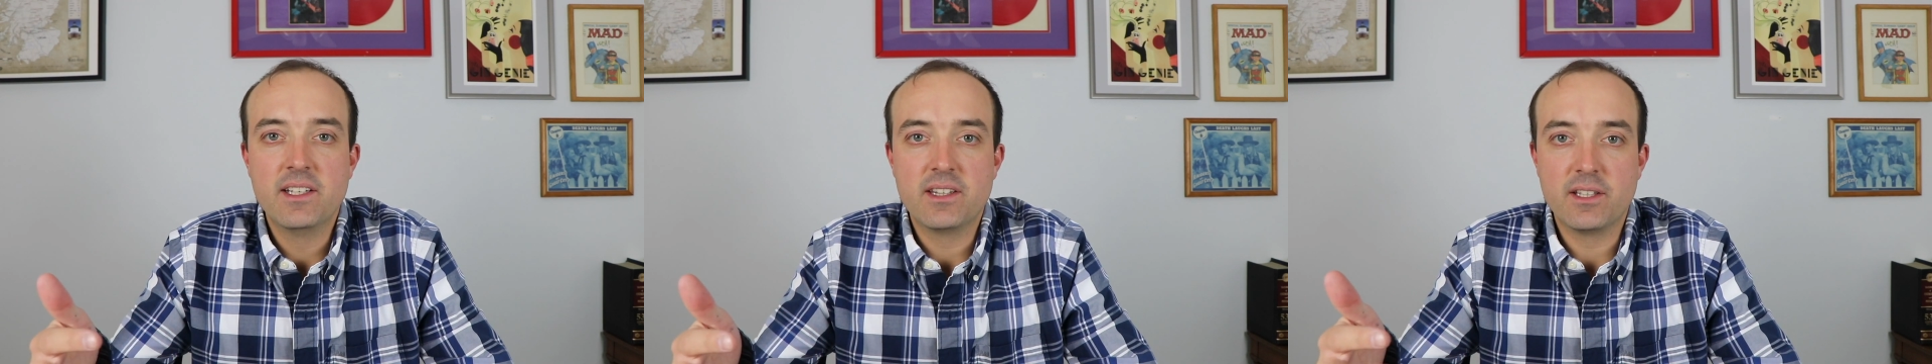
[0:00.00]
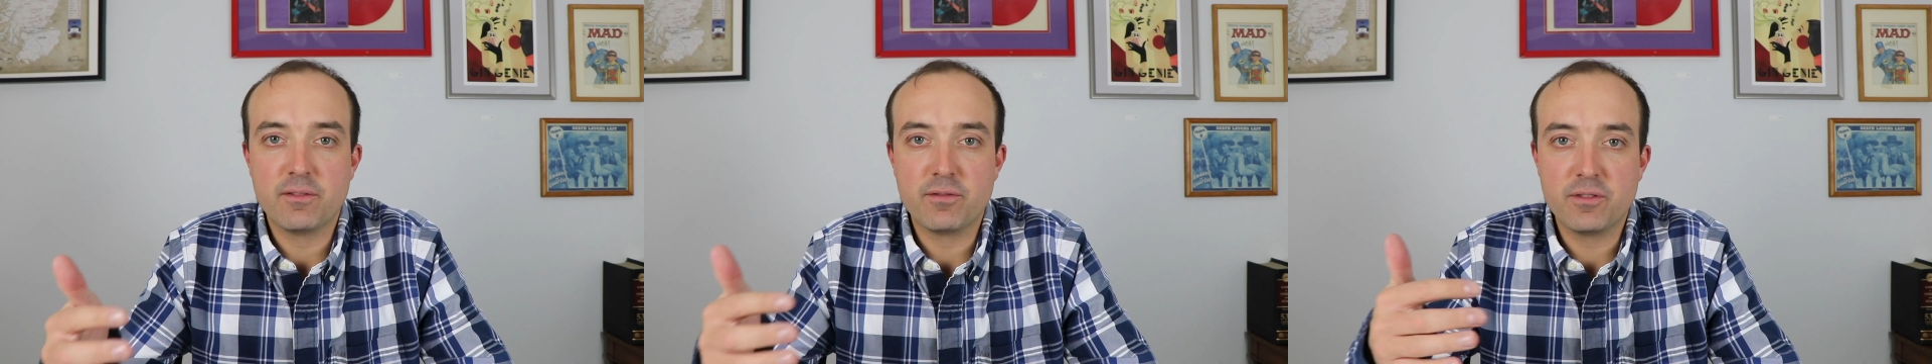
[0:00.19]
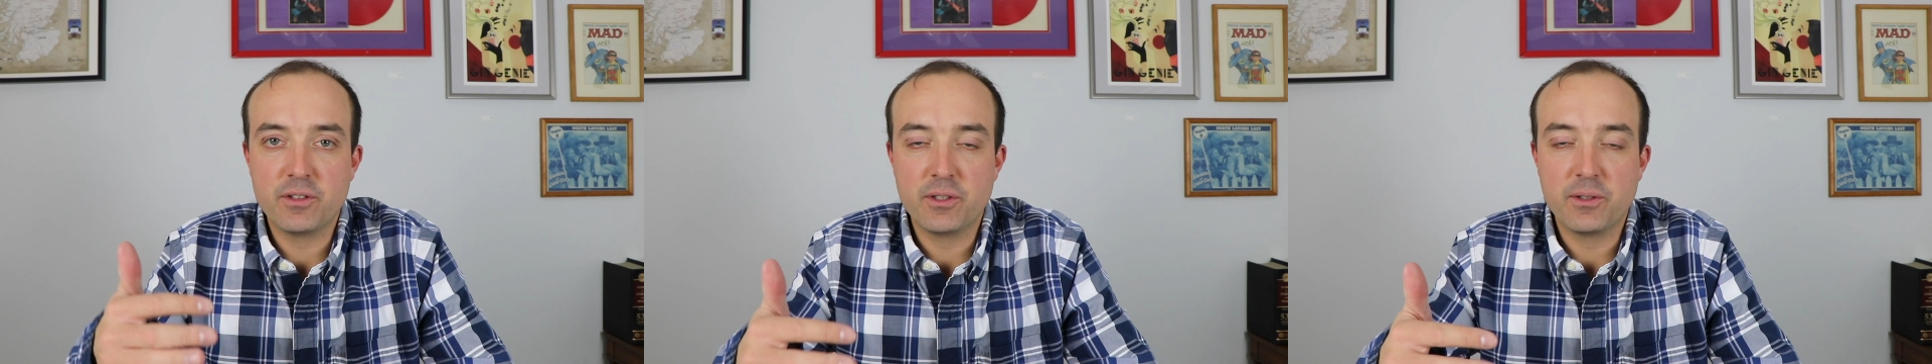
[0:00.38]
the
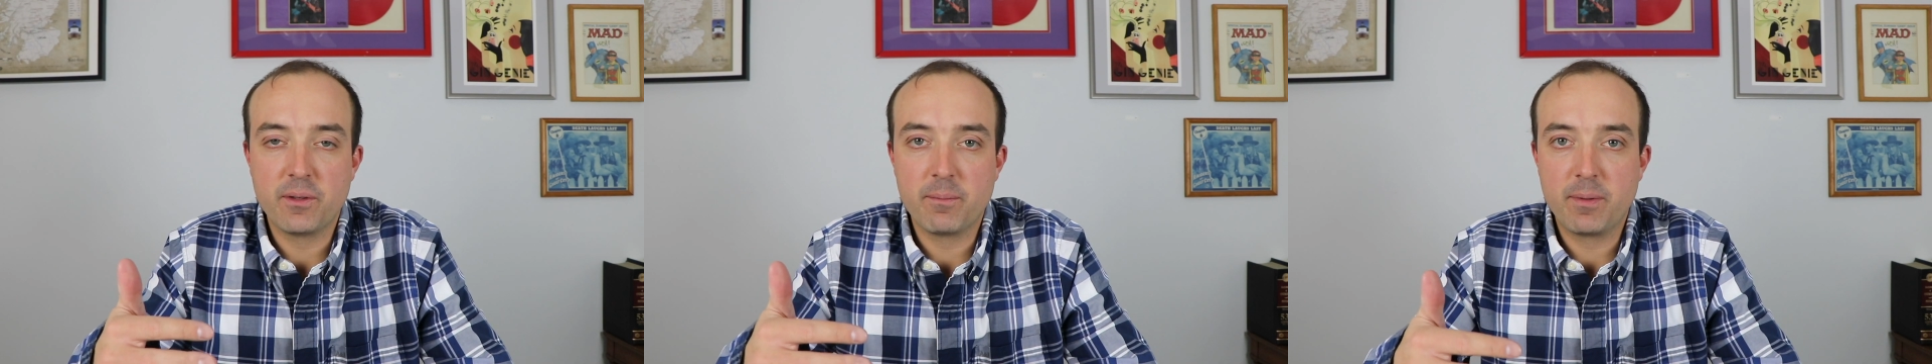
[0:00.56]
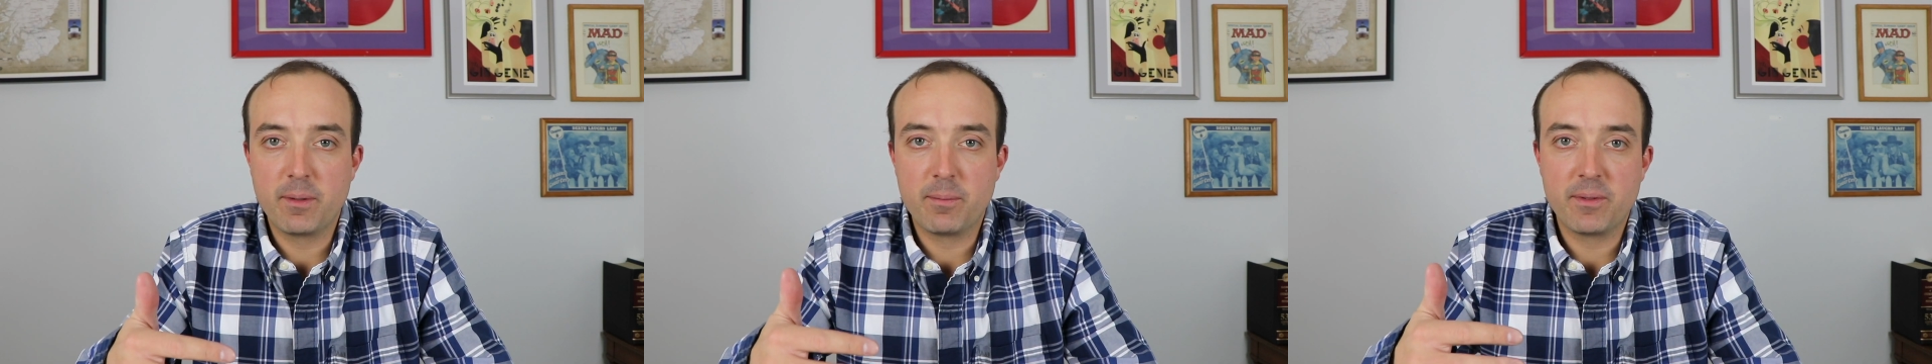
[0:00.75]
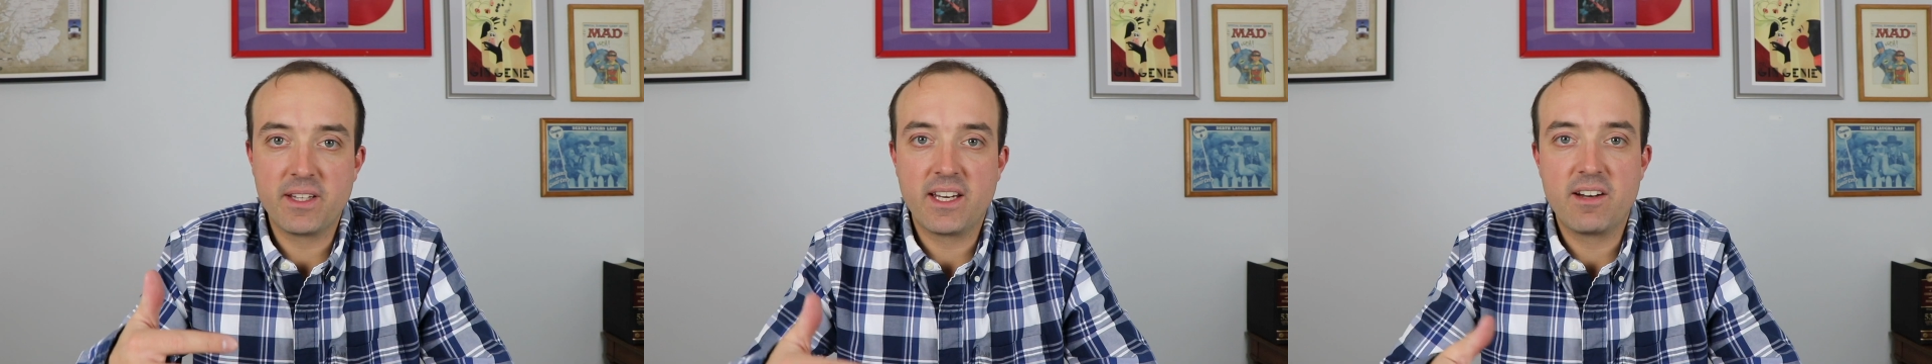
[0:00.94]
flu in
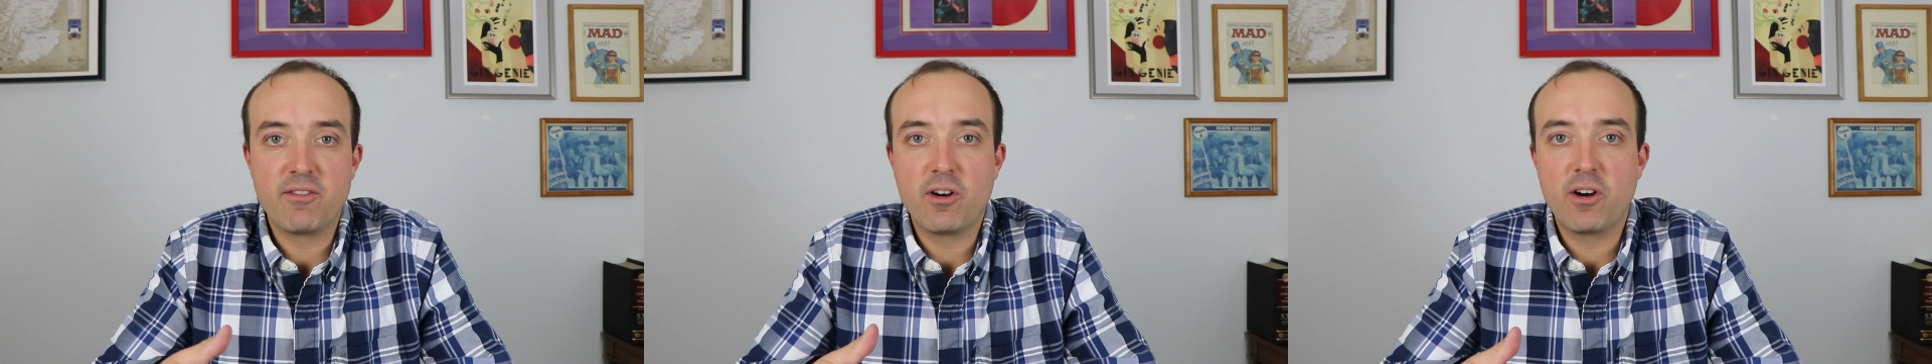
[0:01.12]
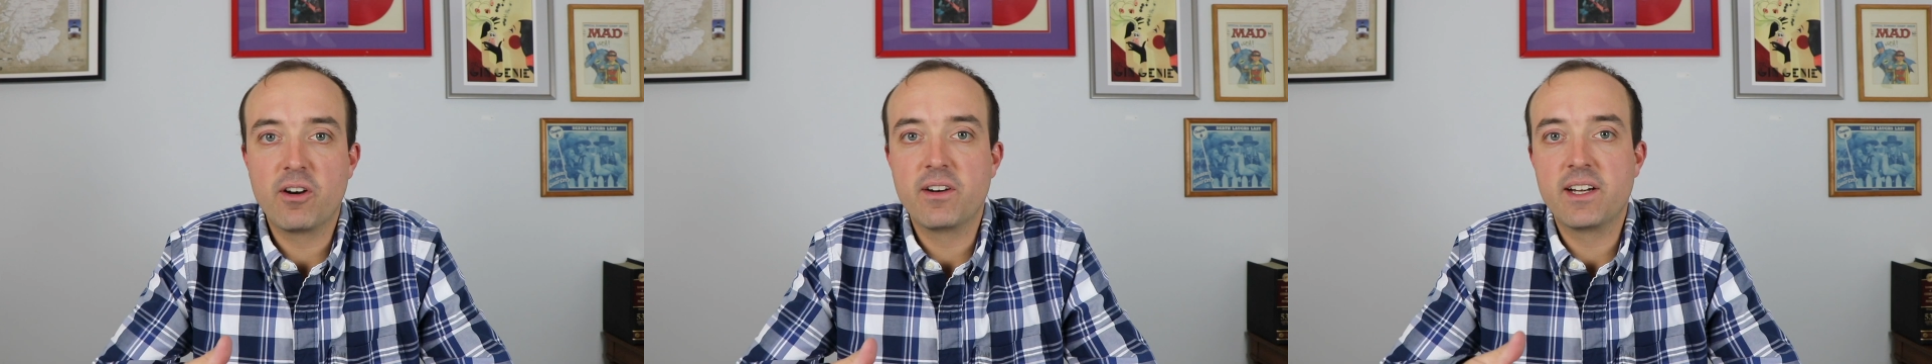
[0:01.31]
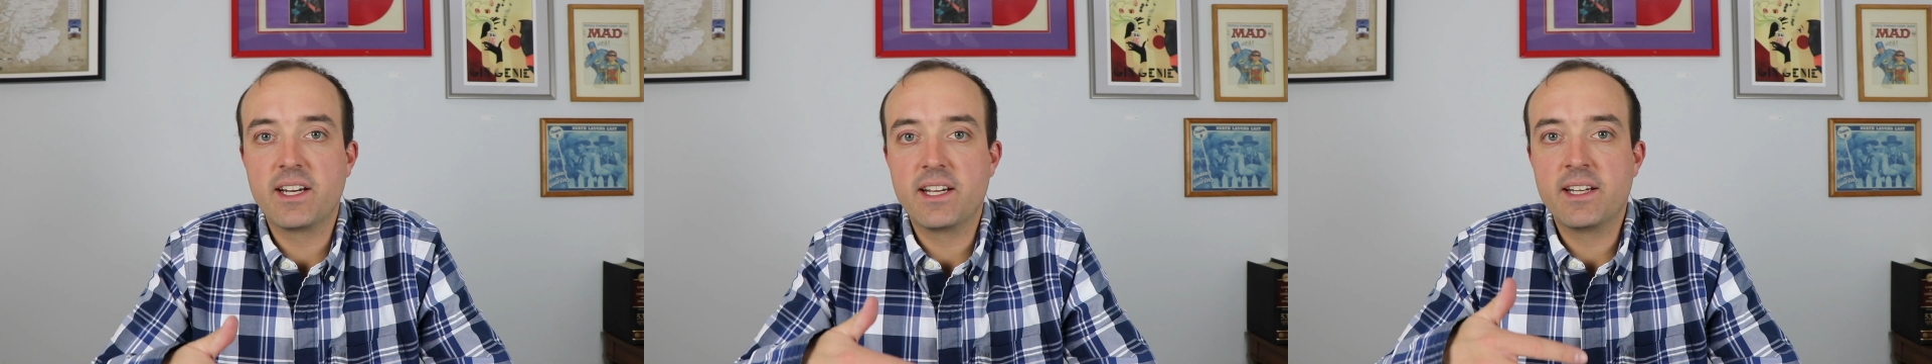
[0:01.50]
people that have
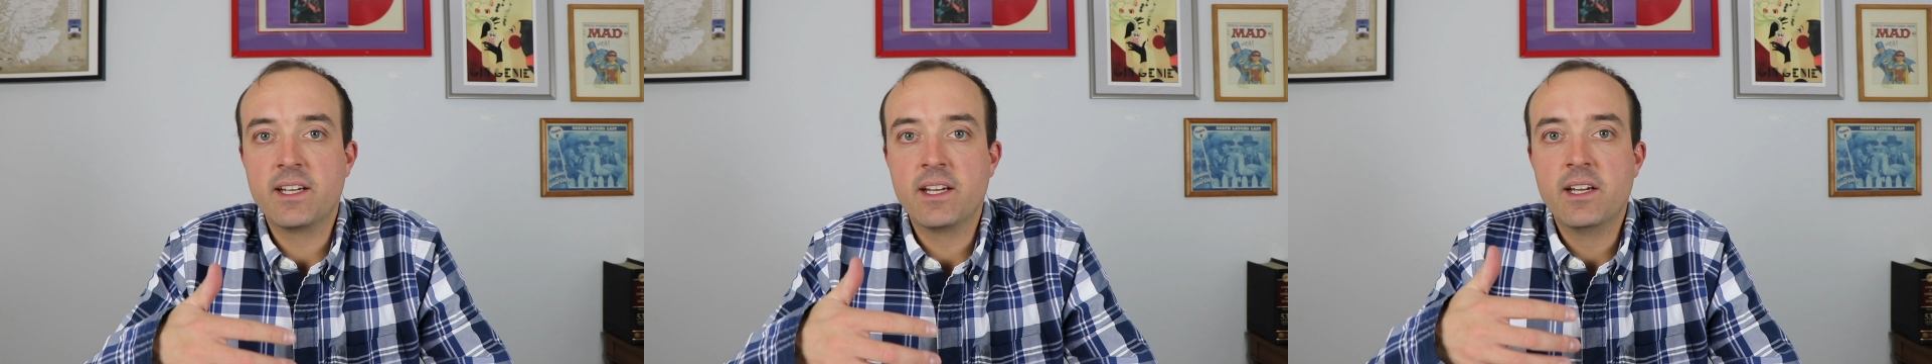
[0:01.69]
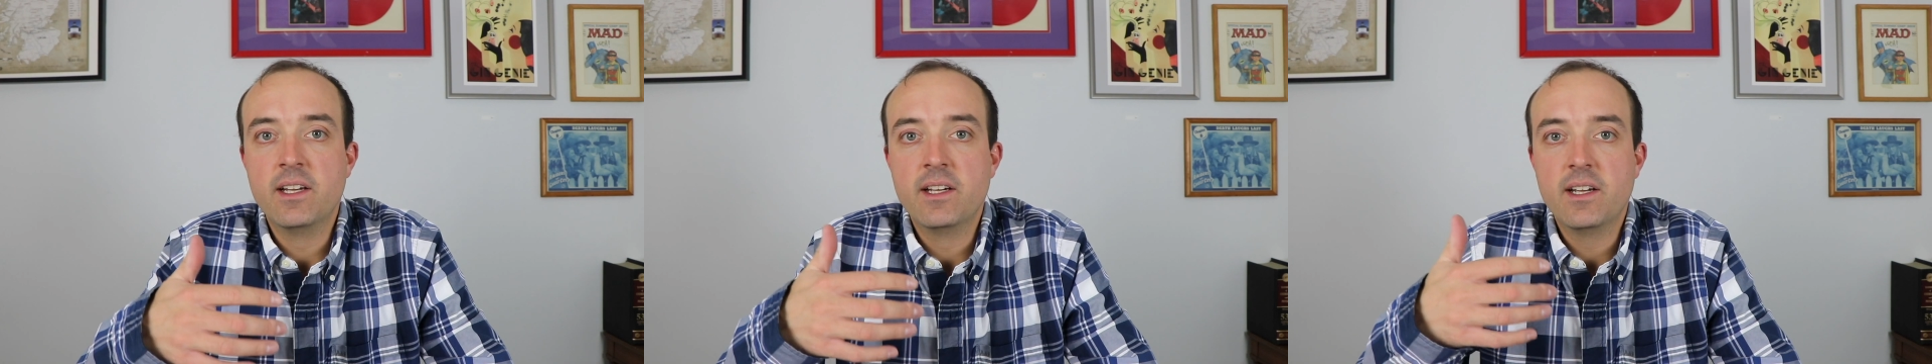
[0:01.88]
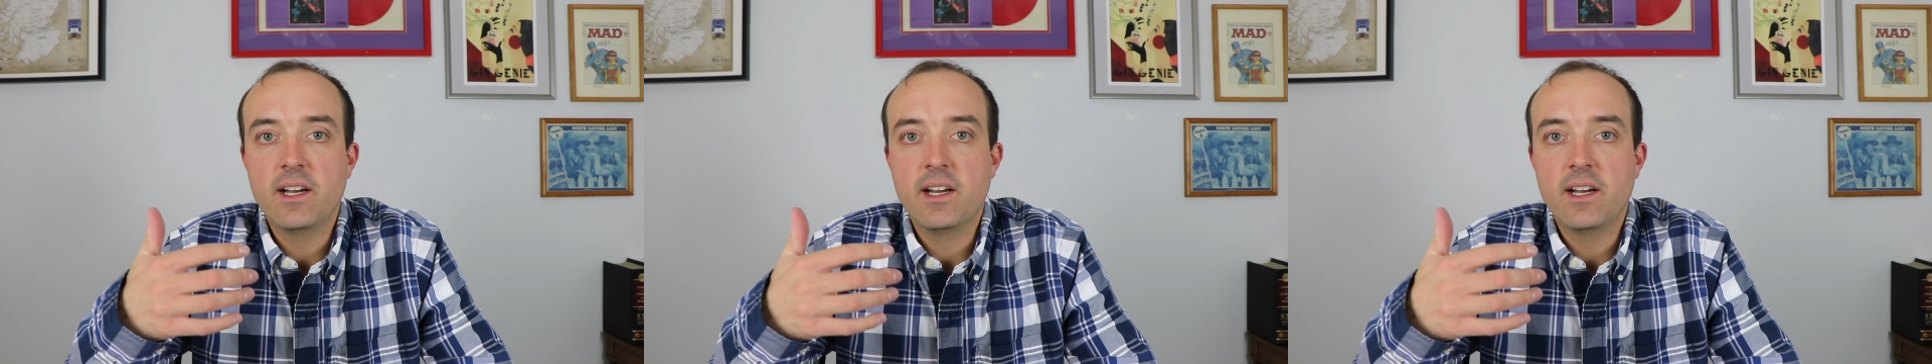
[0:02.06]
already